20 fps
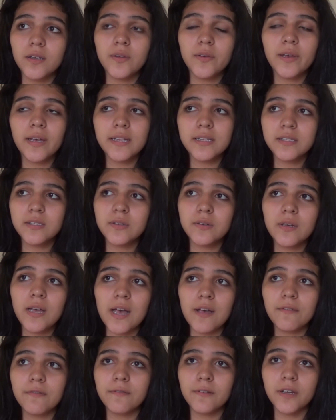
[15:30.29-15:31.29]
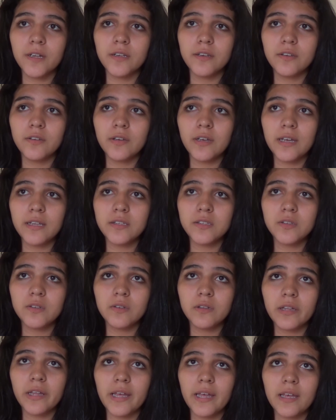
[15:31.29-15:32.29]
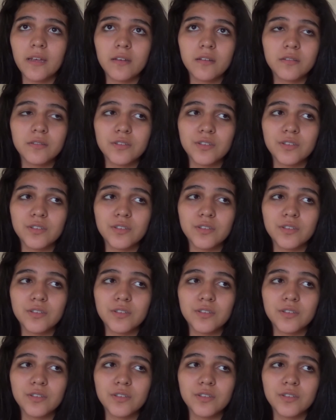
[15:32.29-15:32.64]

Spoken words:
You get to have fun. You get to like